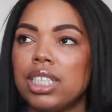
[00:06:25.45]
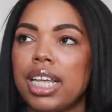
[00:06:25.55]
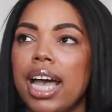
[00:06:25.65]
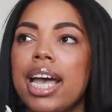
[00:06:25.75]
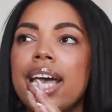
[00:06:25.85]
is
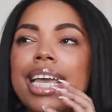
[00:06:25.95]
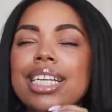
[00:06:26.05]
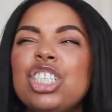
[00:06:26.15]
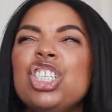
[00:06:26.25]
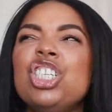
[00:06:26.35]
that
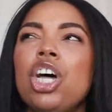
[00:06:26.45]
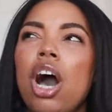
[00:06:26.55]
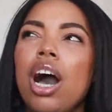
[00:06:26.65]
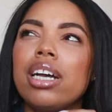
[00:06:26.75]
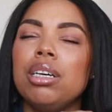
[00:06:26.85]
it's
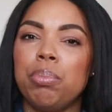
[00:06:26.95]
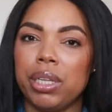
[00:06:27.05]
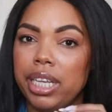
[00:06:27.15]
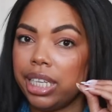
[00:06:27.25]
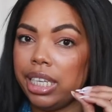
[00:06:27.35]
not
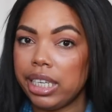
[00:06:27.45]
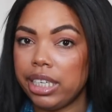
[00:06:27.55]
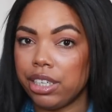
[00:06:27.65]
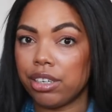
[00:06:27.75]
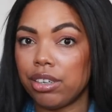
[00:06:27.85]
completely
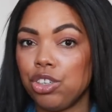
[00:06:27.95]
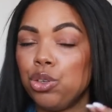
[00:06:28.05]
linear.